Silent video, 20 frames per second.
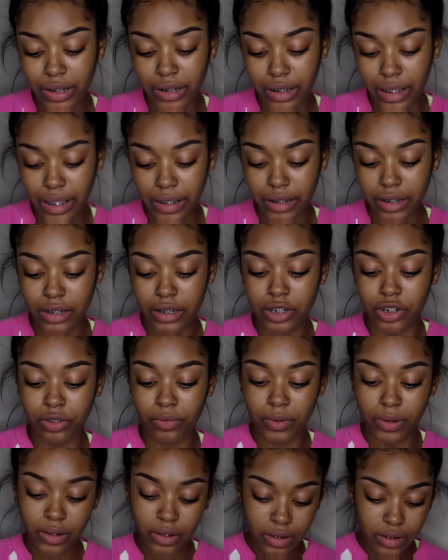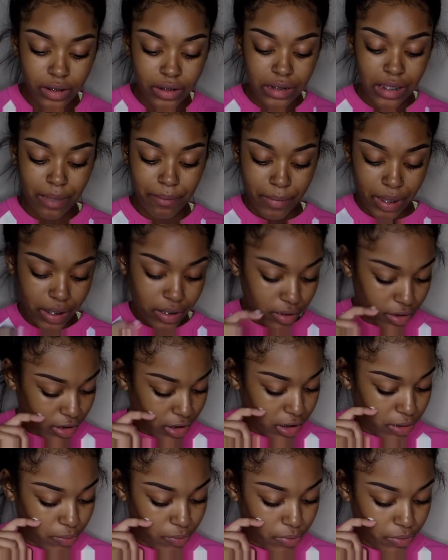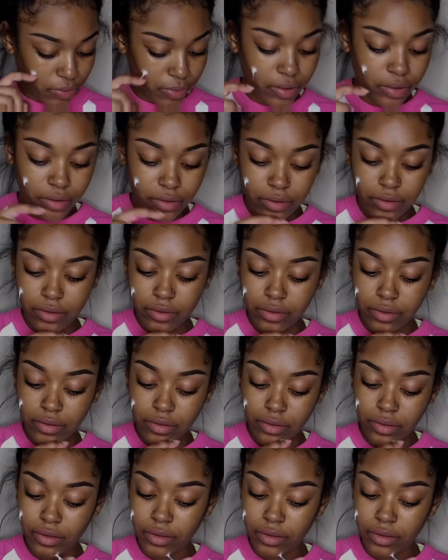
like it, to be honest. I might end up going and get it.